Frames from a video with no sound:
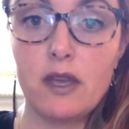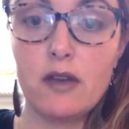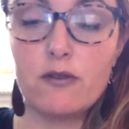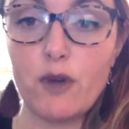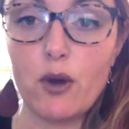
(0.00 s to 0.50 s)

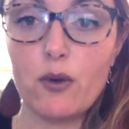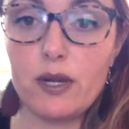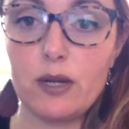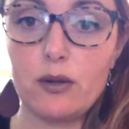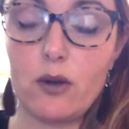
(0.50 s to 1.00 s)
phone,
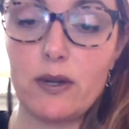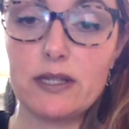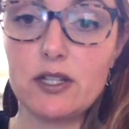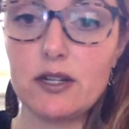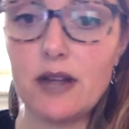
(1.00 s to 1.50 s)
it'll go
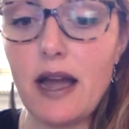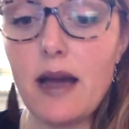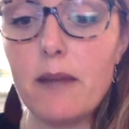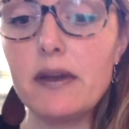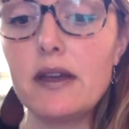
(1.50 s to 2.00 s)
into your
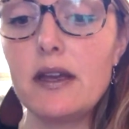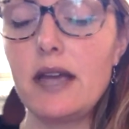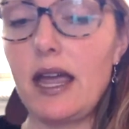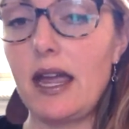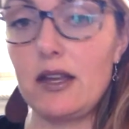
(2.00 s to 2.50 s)
app
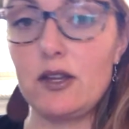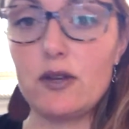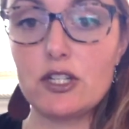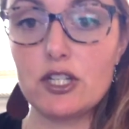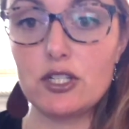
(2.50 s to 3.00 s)
and you
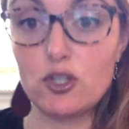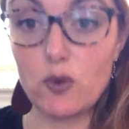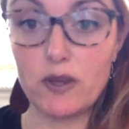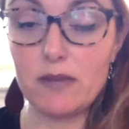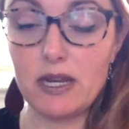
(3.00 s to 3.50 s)
can just
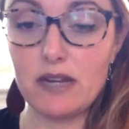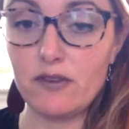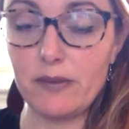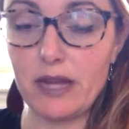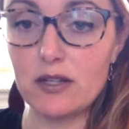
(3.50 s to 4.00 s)
join the meeting
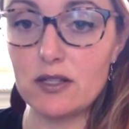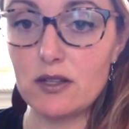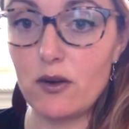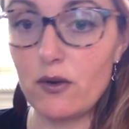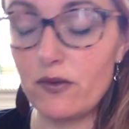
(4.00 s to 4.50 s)
from there.
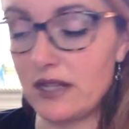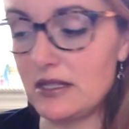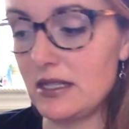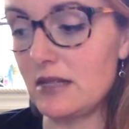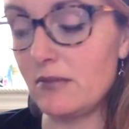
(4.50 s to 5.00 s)
So that's
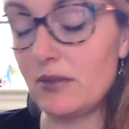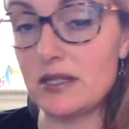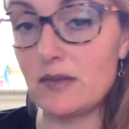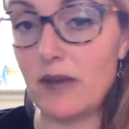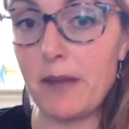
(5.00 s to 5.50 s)
the
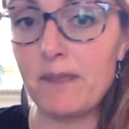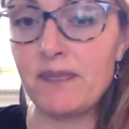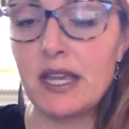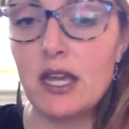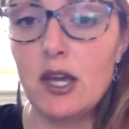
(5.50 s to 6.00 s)
simplest way.
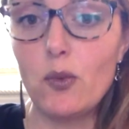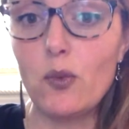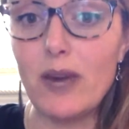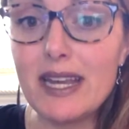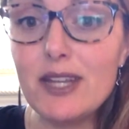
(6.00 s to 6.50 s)

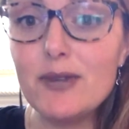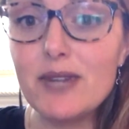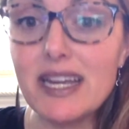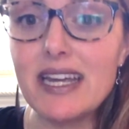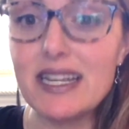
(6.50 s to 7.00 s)
When you
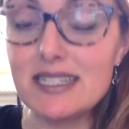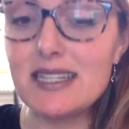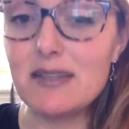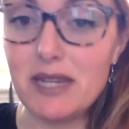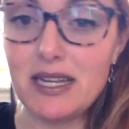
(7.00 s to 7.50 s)
get into
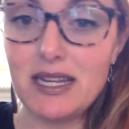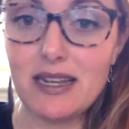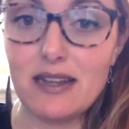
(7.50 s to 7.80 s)
the meeting,